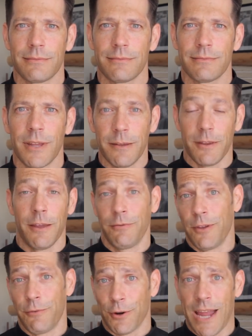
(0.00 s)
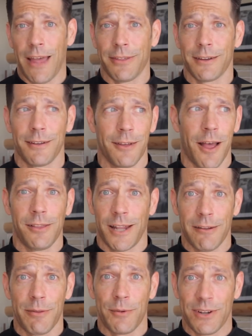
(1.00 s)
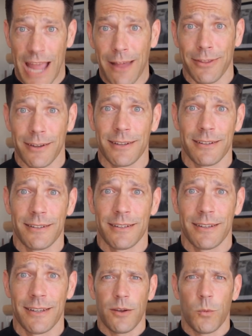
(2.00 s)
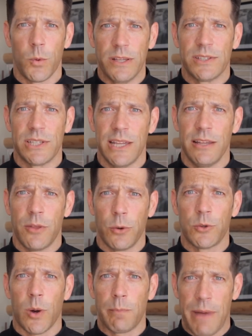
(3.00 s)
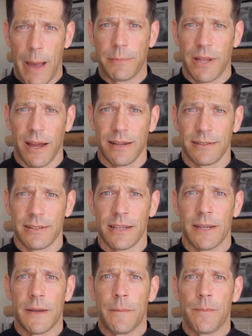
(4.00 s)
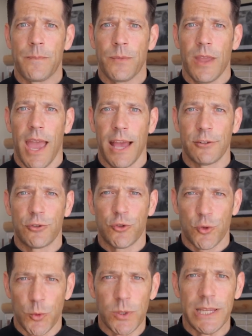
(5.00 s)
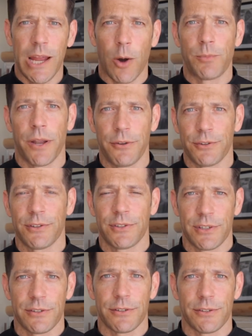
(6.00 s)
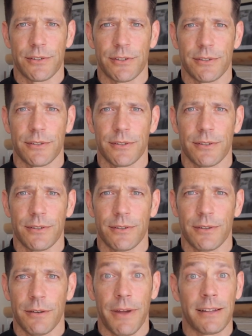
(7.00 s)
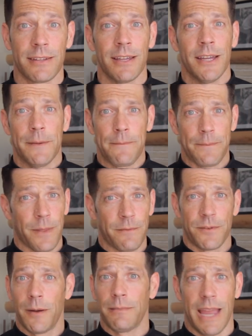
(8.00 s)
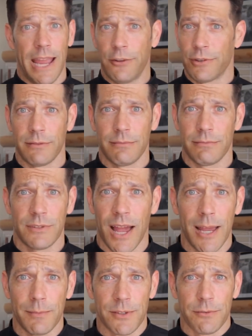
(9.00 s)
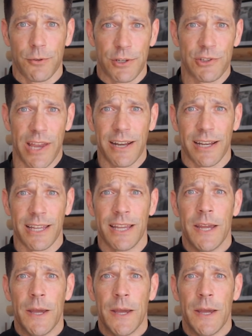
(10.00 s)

And if you're Catholic, a lot of them are Catholic. We see those who are baptized as truly our brothers and sisters. In fact, from ancient times of Christianity,